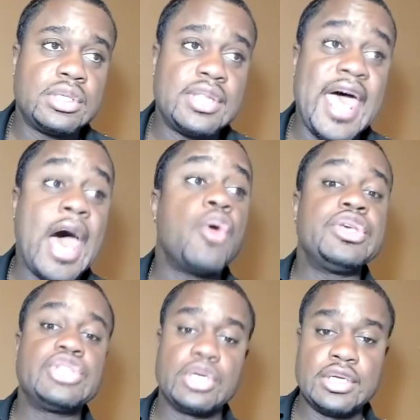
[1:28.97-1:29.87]
now
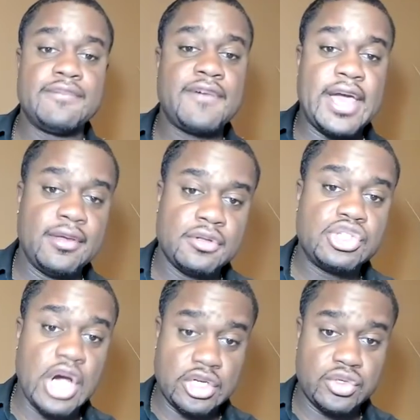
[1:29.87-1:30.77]
he's looking to fight
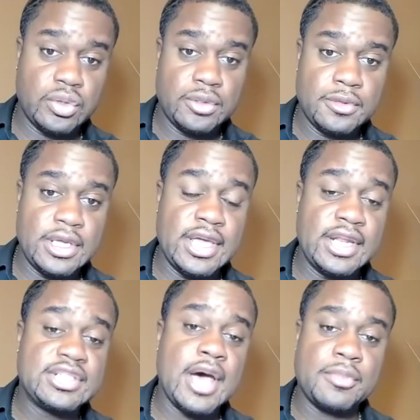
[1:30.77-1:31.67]
Joshua and get
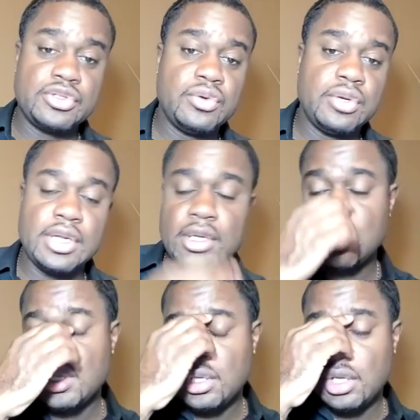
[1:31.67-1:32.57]
his opportunity.
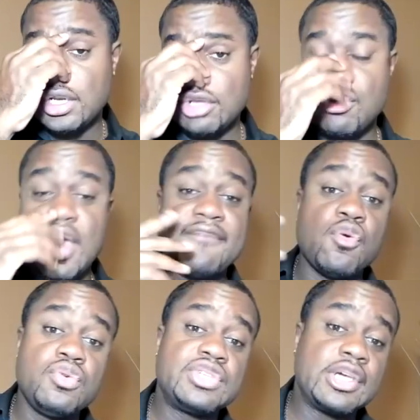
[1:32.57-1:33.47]
And then you have
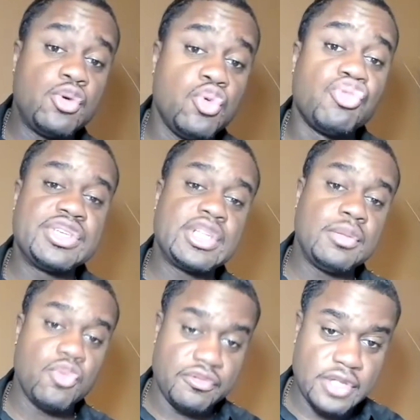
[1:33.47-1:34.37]
Usyk, who recently
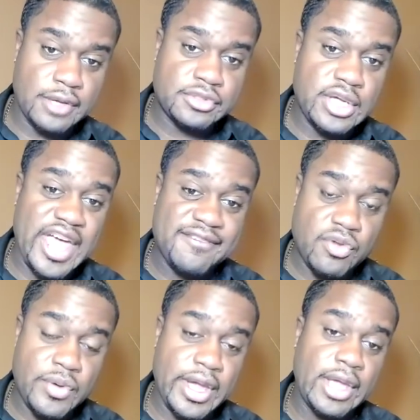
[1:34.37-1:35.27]
moved up to
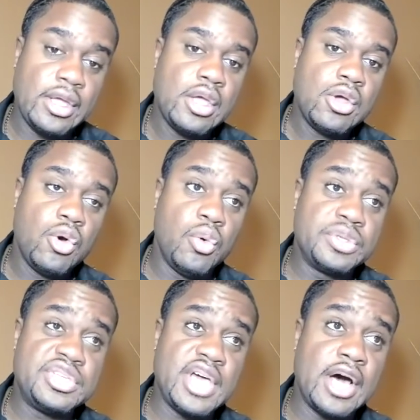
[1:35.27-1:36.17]
heavyweight, who
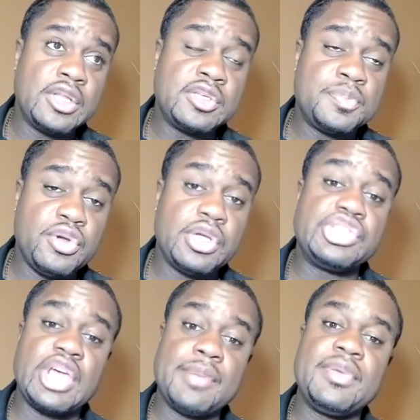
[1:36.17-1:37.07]
was the undisputed
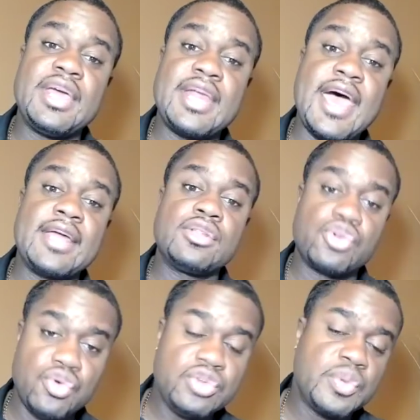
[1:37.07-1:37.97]
champion at the
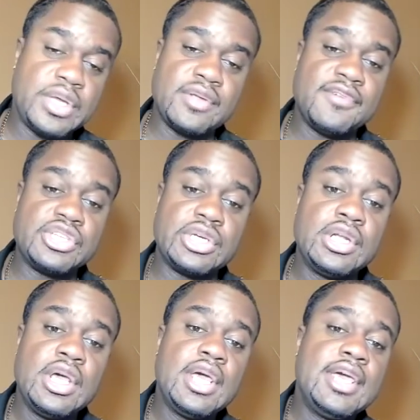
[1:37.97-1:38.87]
cruiserweight division.
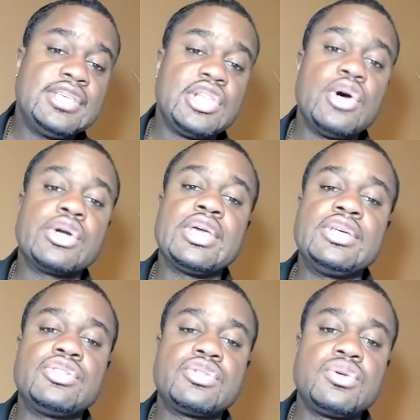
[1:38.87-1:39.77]
He's
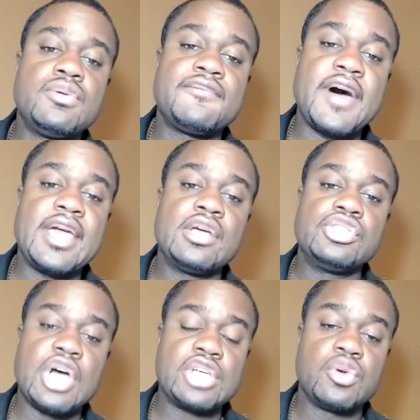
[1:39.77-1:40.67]
looking to fight
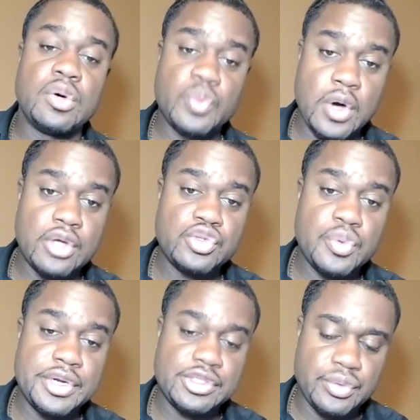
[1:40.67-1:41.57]
Joshua as well in
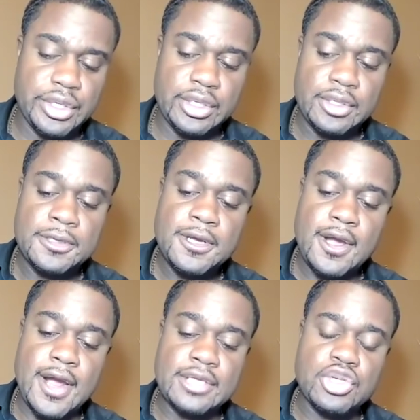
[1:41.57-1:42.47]
2020. All
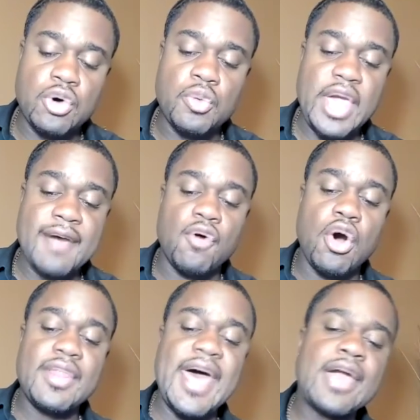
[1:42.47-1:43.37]
right, so we have
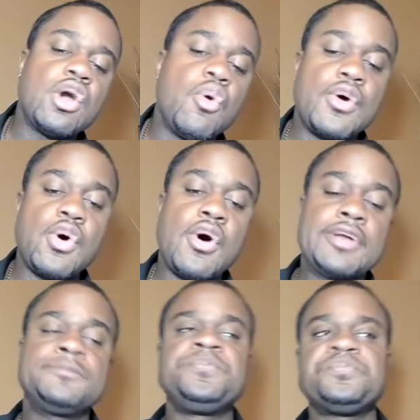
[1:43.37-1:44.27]
all that going on